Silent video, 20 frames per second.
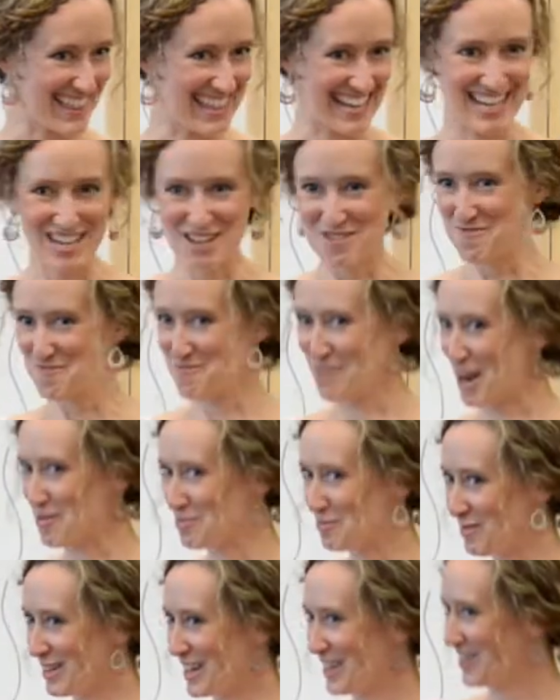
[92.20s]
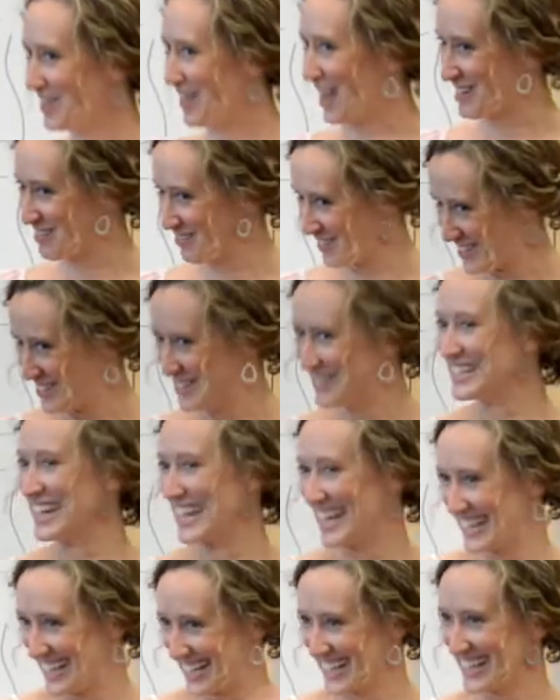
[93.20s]
think probably a lot of you
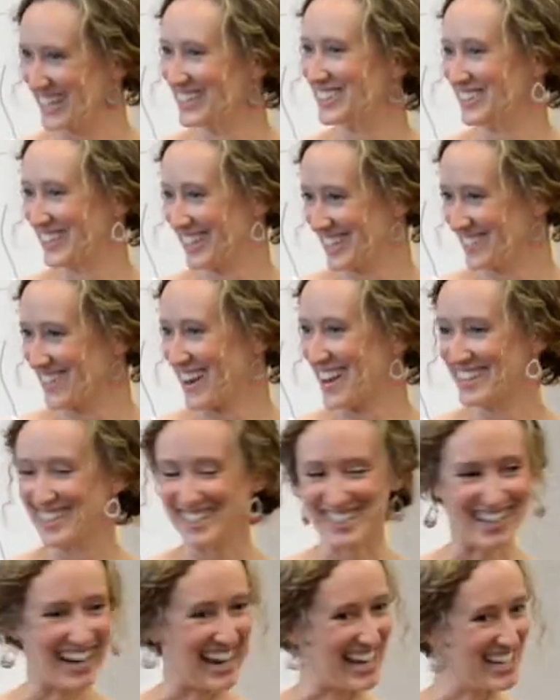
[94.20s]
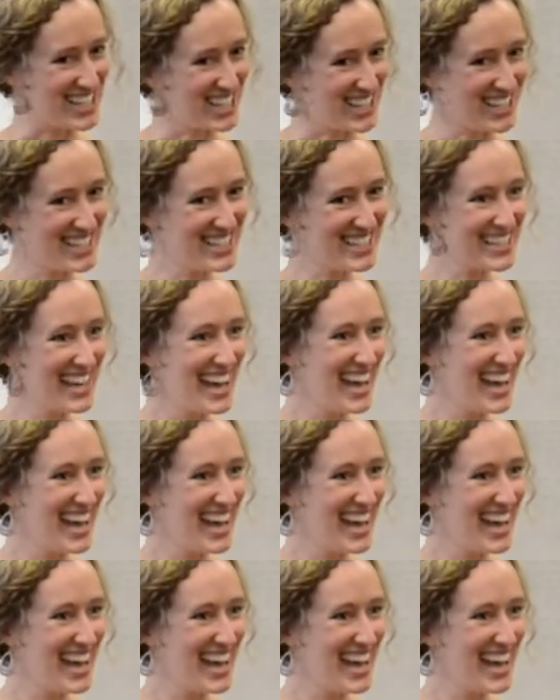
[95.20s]
did here, looking around at your ages.